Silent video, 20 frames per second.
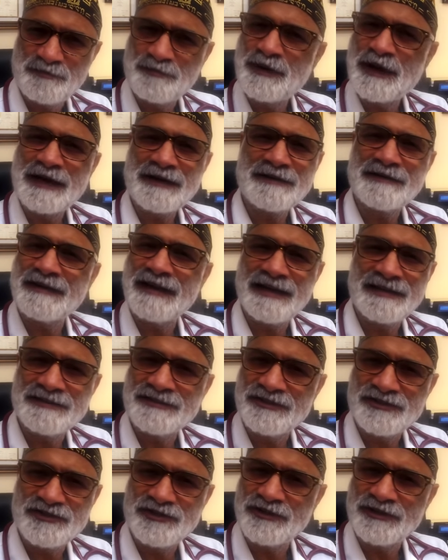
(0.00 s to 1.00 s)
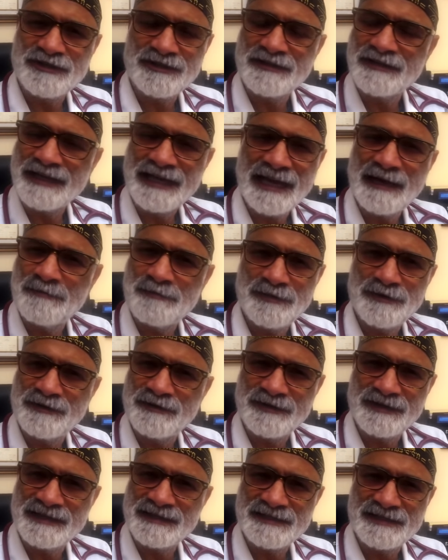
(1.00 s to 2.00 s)
paralyzes your little
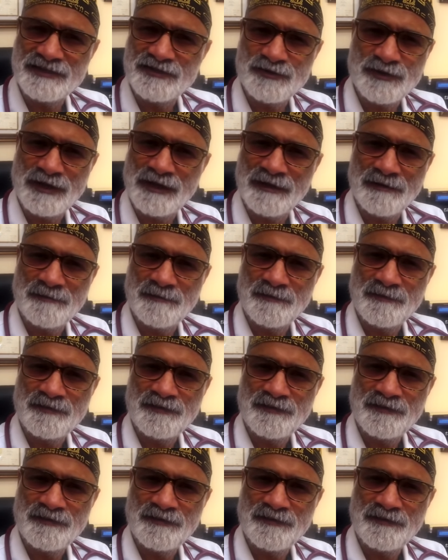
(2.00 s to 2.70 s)
capillaries as well.